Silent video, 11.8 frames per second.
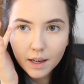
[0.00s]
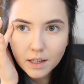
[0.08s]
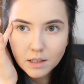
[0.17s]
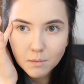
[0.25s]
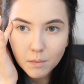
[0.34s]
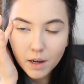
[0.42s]

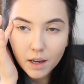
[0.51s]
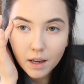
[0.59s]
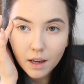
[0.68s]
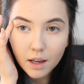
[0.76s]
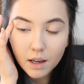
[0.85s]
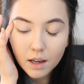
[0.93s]
had
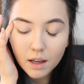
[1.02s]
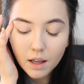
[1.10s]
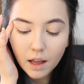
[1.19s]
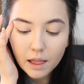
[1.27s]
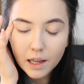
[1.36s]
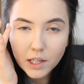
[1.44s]
my
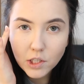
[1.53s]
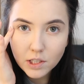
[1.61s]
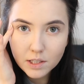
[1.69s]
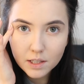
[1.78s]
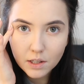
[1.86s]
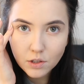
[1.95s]
lash
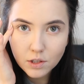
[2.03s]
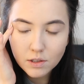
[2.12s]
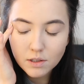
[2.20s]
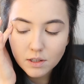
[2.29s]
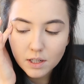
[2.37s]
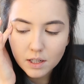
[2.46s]

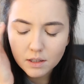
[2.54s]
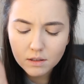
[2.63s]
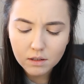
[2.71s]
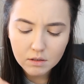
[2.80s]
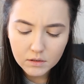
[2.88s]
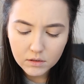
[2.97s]
extensions
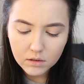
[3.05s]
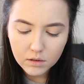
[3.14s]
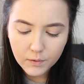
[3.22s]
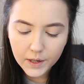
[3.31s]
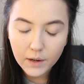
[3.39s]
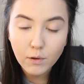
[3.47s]
done
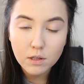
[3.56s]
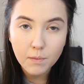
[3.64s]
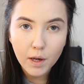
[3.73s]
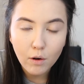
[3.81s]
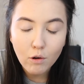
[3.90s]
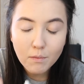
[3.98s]
when I was
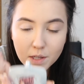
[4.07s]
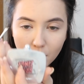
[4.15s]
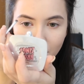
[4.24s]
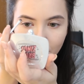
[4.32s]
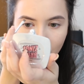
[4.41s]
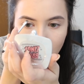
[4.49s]
in my
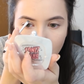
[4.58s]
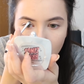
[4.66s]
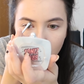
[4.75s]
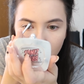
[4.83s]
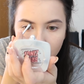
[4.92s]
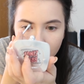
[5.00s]
hometown a month
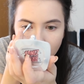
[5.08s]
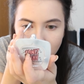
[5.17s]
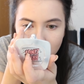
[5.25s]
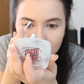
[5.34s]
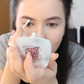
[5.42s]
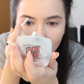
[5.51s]
ago, and I
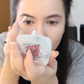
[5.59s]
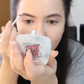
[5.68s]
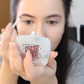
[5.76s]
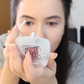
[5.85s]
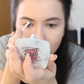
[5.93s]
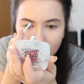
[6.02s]
still have
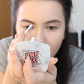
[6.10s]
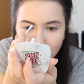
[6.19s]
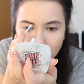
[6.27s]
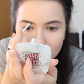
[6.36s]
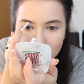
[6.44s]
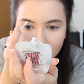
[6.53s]
a few
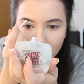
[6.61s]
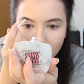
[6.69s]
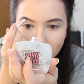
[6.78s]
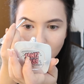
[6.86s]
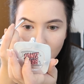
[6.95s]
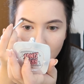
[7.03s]
lashes
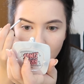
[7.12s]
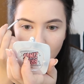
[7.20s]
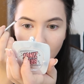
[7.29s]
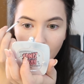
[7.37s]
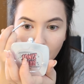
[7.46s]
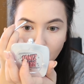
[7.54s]
left.
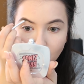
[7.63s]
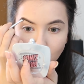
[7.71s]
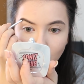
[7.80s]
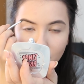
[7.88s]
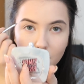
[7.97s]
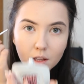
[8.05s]
I
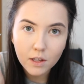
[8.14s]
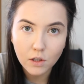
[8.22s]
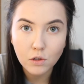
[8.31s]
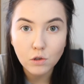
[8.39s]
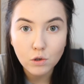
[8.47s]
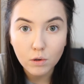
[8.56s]

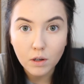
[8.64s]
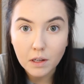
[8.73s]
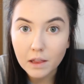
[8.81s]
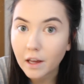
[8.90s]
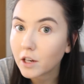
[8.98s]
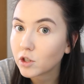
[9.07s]
really
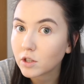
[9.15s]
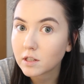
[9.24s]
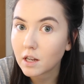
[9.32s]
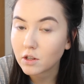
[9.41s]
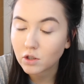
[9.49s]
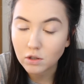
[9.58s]
enjoyed lash
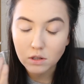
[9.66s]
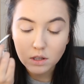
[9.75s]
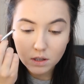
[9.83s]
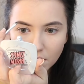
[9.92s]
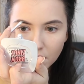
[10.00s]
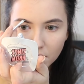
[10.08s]
extensions.
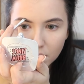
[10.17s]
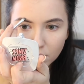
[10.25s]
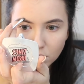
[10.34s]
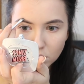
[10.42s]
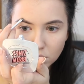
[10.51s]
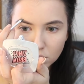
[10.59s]

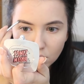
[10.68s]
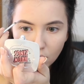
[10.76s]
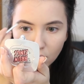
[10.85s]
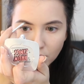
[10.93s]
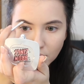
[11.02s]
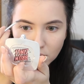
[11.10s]
It was
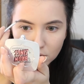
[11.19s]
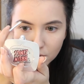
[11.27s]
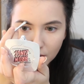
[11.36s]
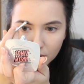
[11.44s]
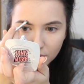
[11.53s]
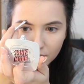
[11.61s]
so easy
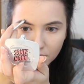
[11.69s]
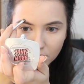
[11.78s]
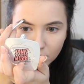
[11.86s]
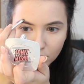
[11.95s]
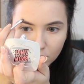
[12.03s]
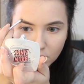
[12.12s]
to get ready
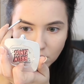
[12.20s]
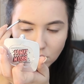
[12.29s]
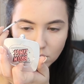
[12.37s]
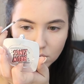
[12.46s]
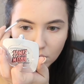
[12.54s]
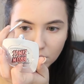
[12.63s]
in the morning,
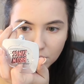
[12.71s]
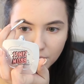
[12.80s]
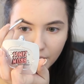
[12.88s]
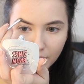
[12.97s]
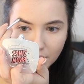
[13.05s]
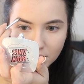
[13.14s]
so
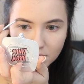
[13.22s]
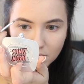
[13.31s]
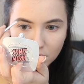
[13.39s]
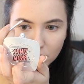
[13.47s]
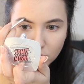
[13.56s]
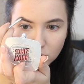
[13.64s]
fast,
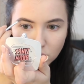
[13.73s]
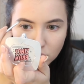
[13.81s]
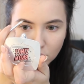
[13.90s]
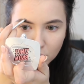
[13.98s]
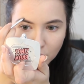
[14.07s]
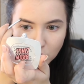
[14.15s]
and looked
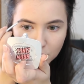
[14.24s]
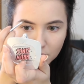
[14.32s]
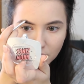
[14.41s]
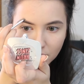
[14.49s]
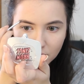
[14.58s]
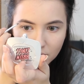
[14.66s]
so much
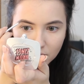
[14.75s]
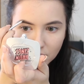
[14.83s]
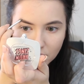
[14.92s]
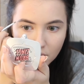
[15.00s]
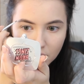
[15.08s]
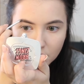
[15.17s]
prettier,
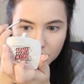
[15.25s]
and